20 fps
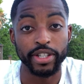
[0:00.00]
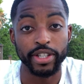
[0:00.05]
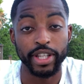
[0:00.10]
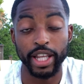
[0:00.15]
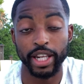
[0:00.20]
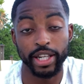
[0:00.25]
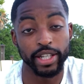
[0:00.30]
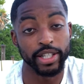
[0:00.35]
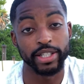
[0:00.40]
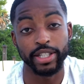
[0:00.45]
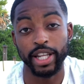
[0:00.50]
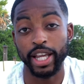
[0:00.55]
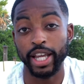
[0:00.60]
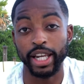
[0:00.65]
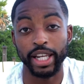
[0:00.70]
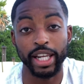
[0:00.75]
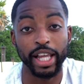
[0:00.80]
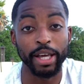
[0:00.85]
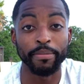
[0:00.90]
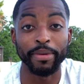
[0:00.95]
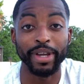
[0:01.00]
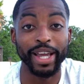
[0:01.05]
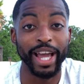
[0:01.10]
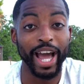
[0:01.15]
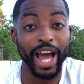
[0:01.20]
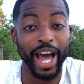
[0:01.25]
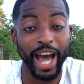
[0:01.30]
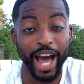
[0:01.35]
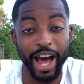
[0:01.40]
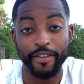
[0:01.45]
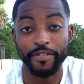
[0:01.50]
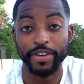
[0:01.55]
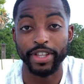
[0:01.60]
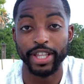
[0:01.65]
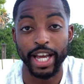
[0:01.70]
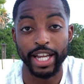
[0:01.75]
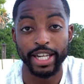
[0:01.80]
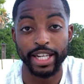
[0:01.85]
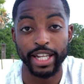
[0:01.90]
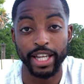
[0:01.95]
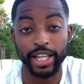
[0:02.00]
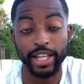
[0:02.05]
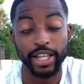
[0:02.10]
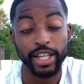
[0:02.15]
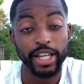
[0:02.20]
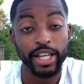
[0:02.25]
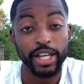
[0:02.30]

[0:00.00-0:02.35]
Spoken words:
They let me have it that day